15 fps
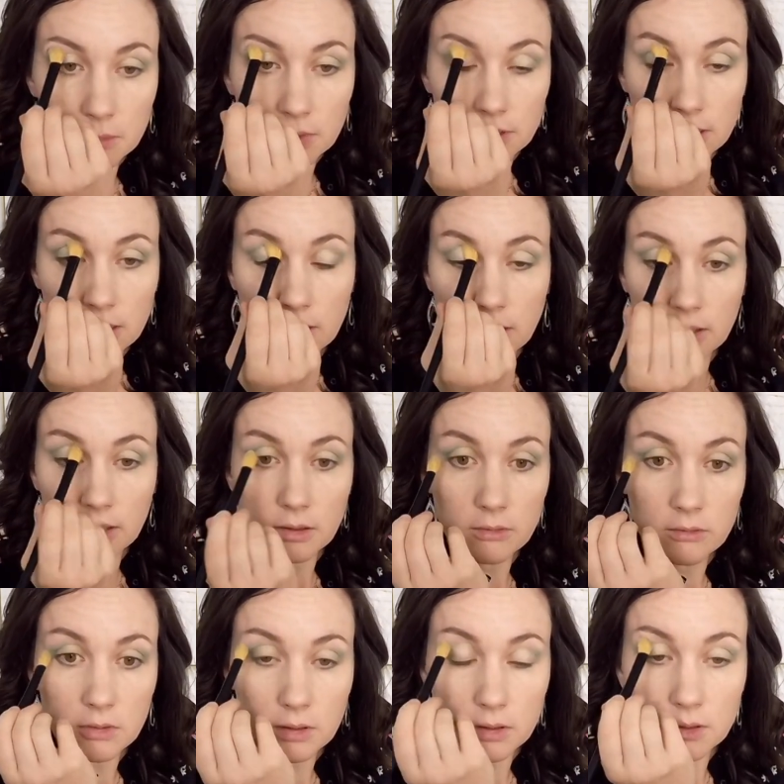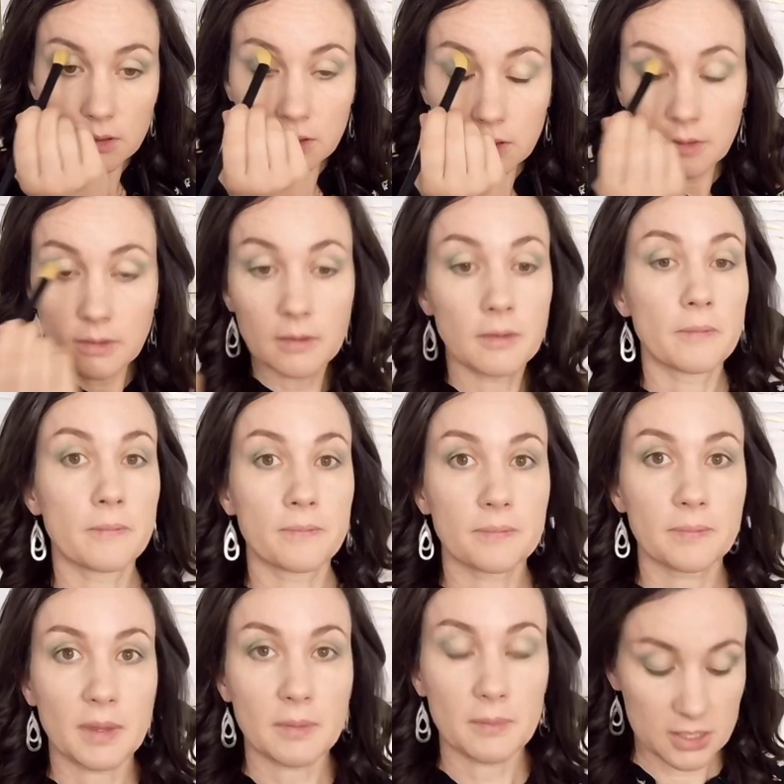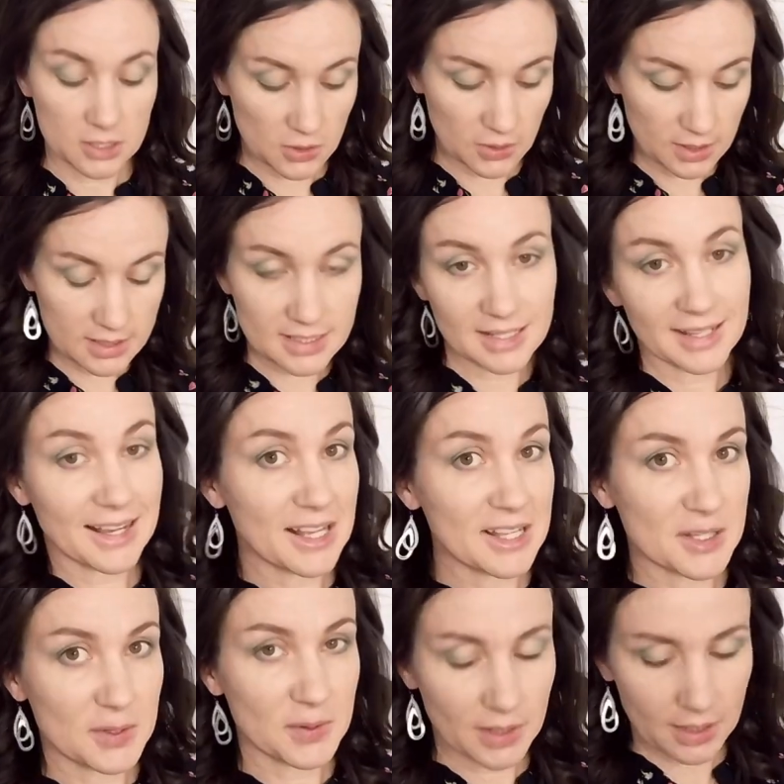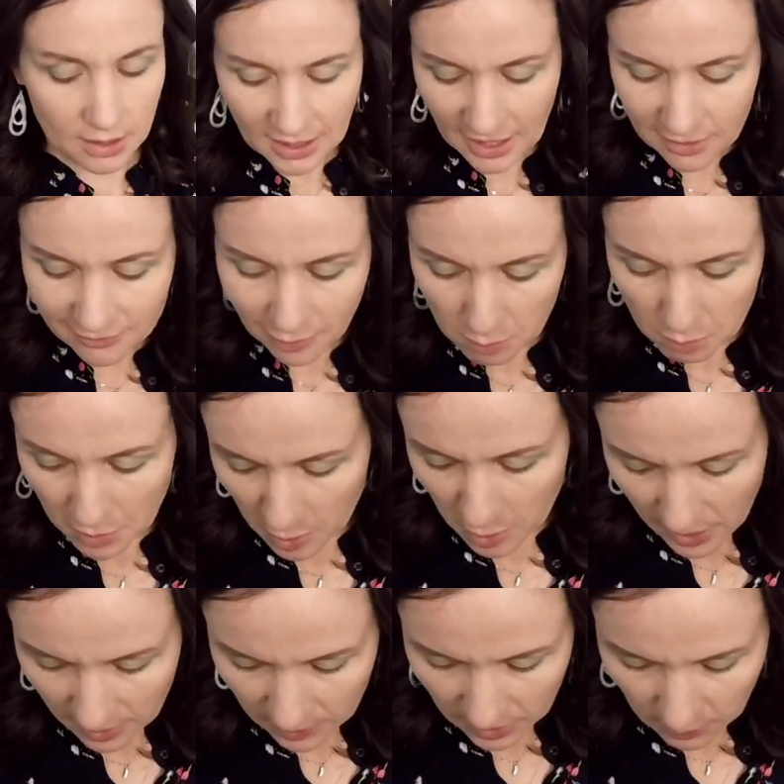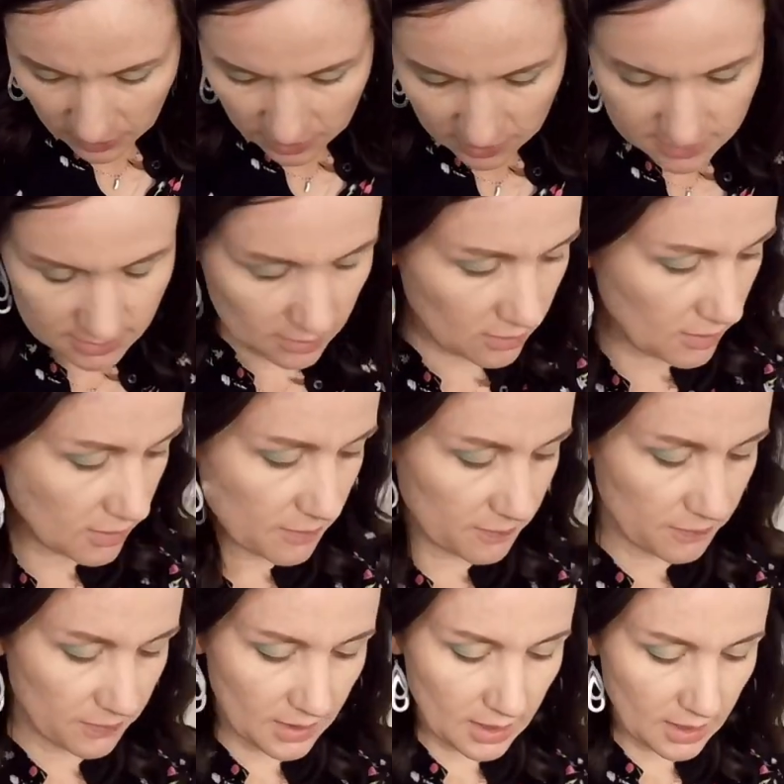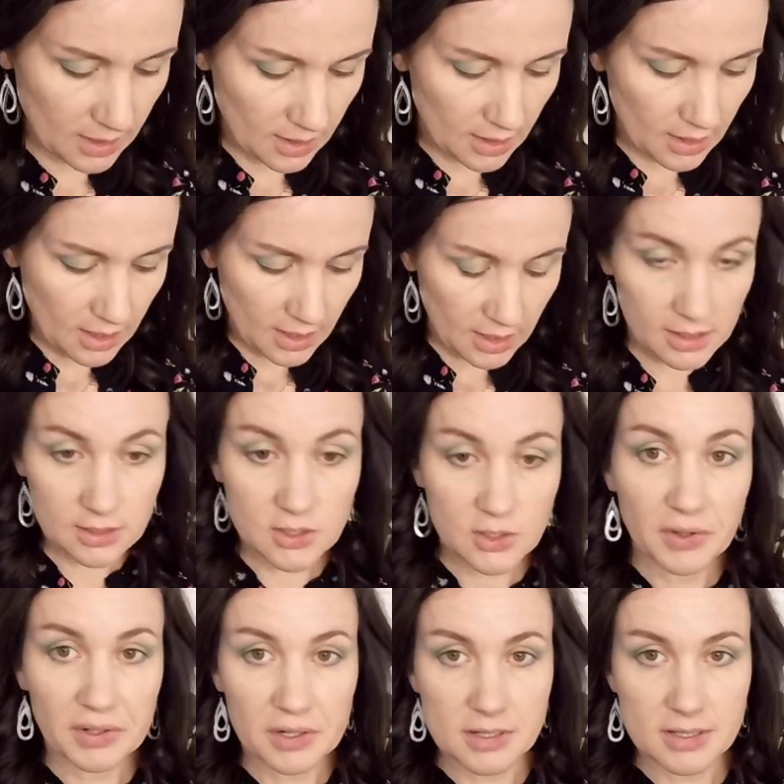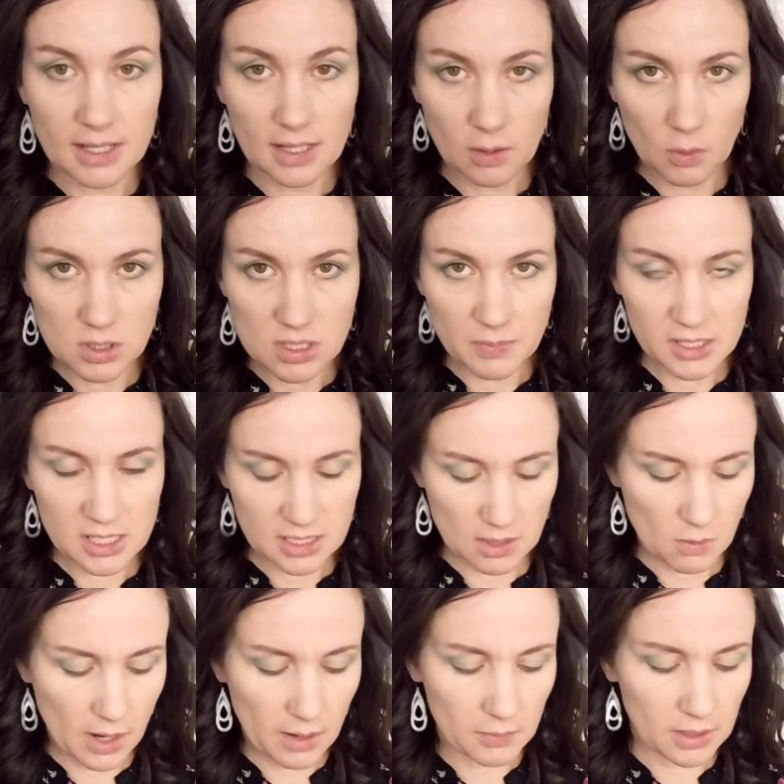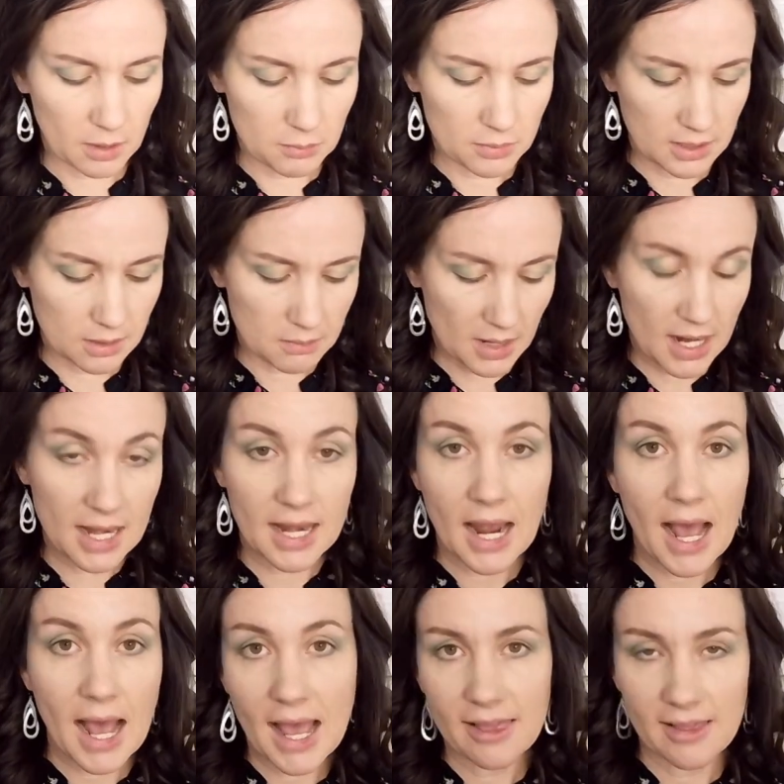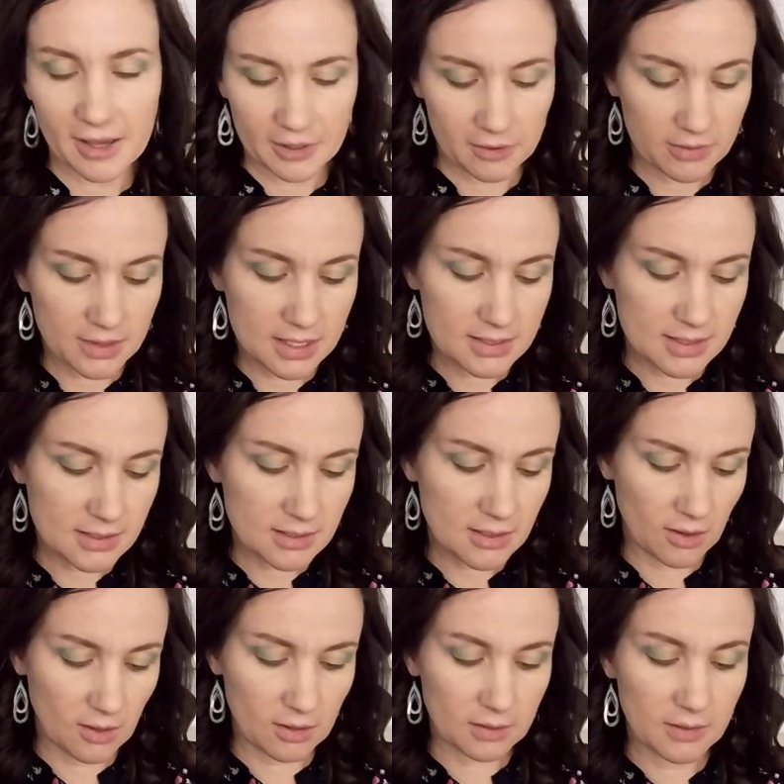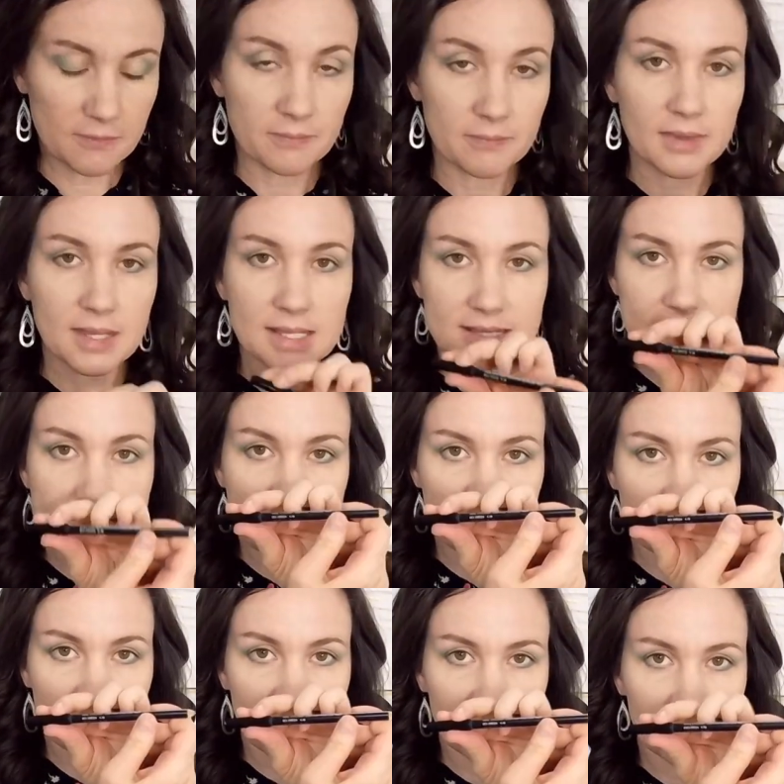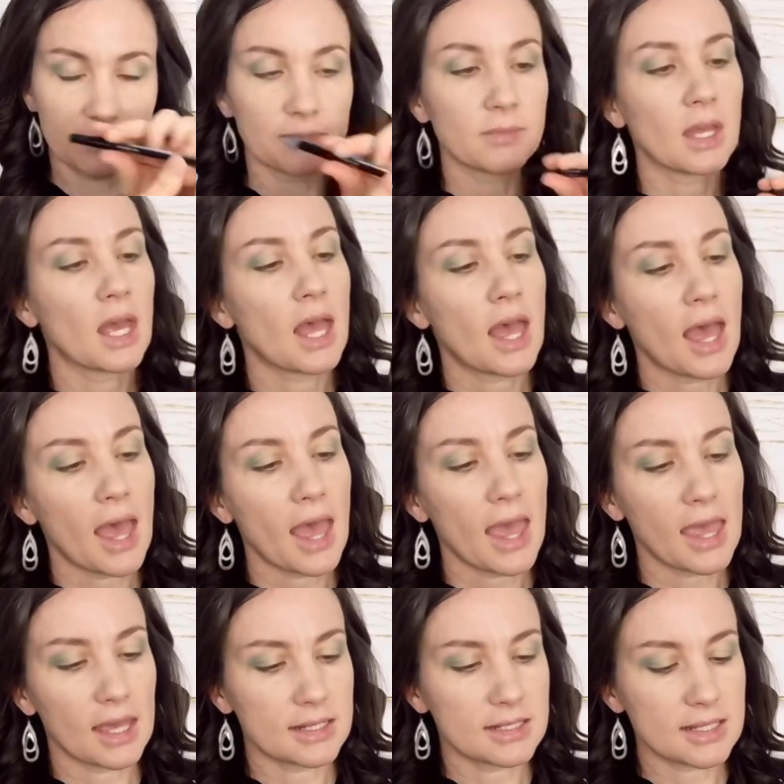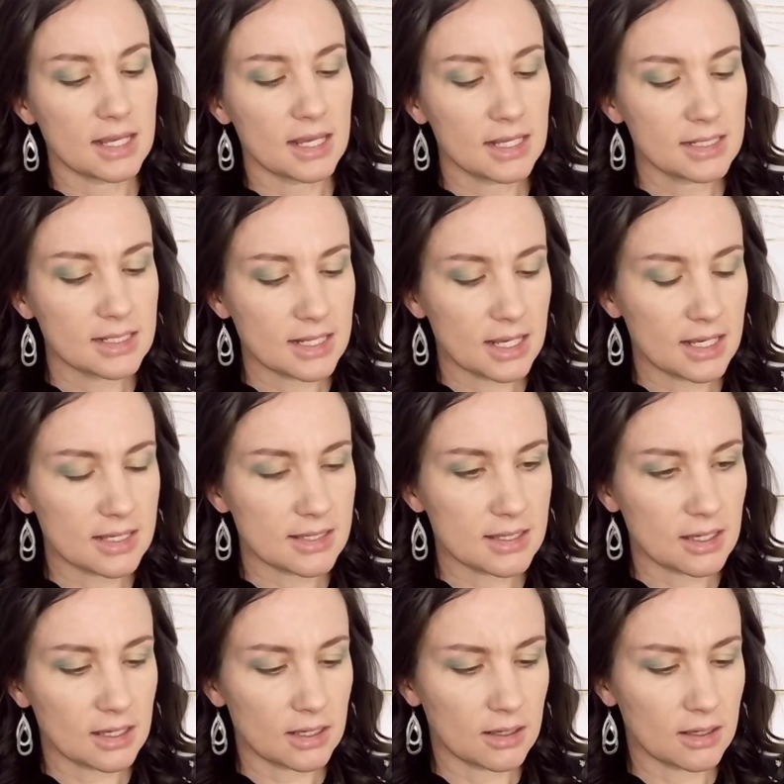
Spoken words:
Blend that line over. As you can see, it's green. I kind of feel mermaidy with this look. And you'll understand especially why when I bring in my eyeliner. This is called sea green. And it is,